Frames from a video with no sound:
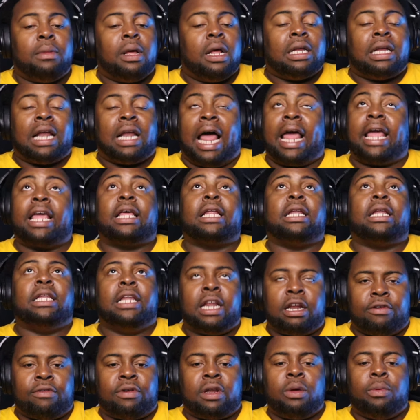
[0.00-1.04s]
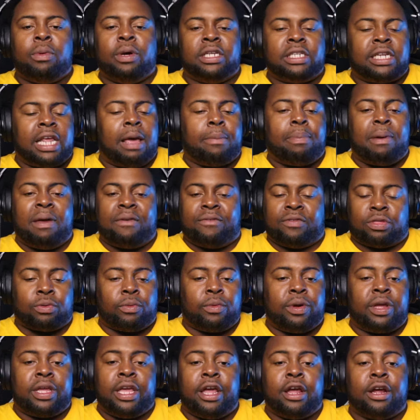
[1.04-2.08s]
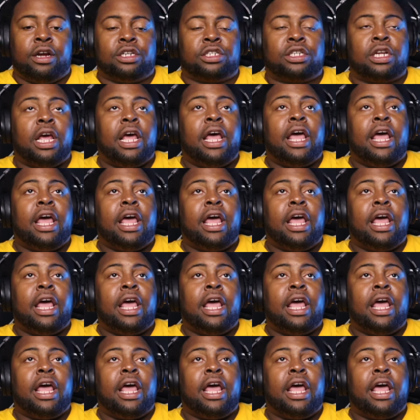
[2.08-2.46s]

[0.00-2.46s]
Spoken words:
Like literally what he's getting paid for 3 years